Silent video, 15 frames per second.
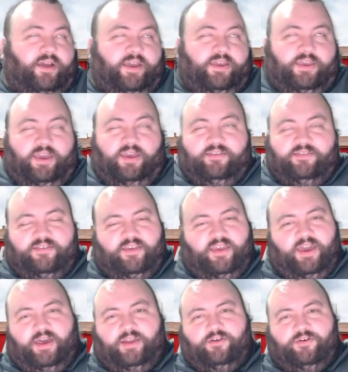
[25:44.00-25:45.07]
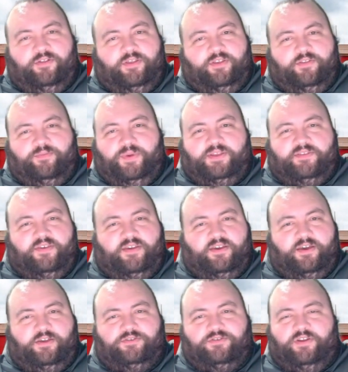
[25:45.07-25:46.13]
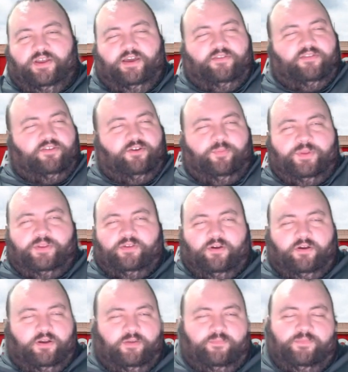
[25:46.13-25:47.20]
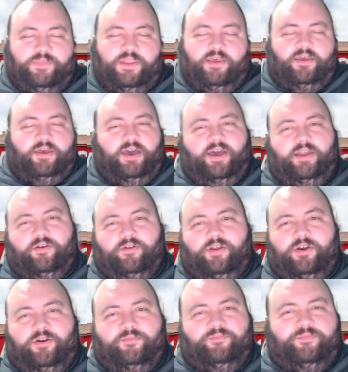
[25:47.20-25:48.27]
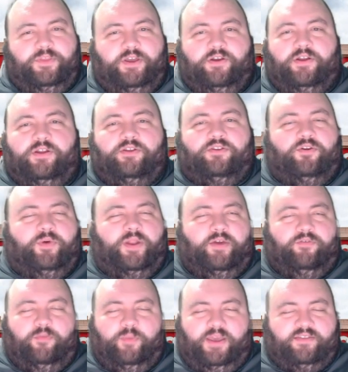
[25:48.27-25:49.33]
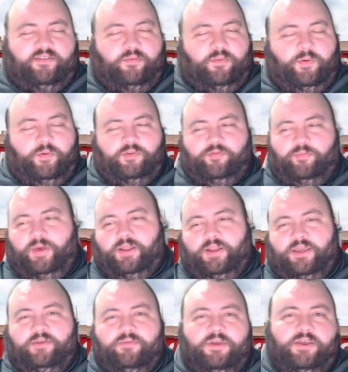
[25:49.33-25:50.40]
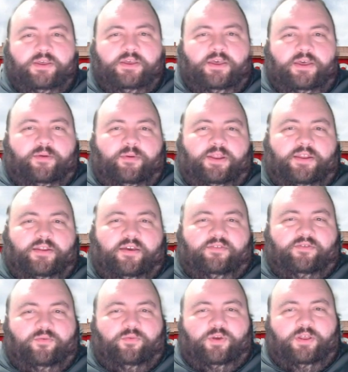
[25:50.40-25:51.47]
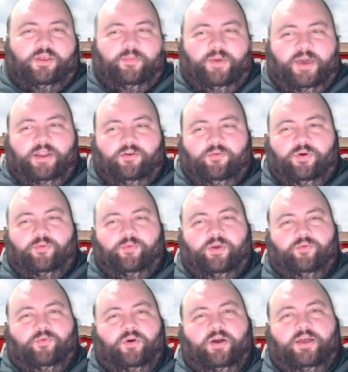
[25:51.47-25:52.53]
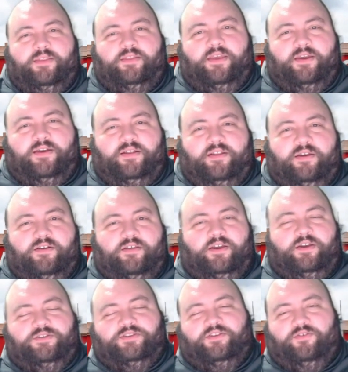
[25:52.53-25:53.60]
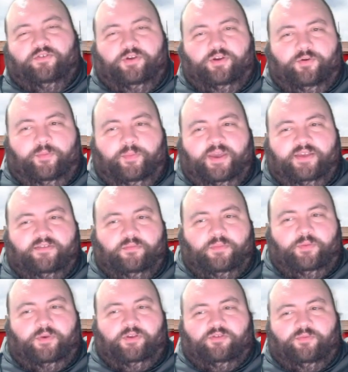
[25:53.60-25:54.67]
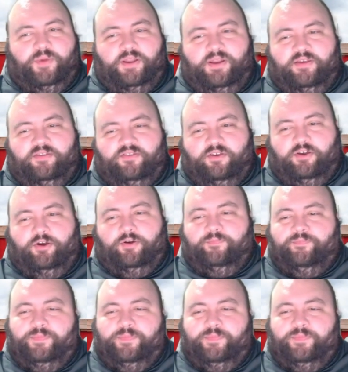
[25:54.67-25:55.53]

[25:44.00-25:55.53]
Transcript: guess Seattle is Big Ten country now. It's so bizarre. I don't know. They're going to do whatever makes them the most money. I mean, it doesn't really matter what we want. They clearly are just doing what makes them the most money. So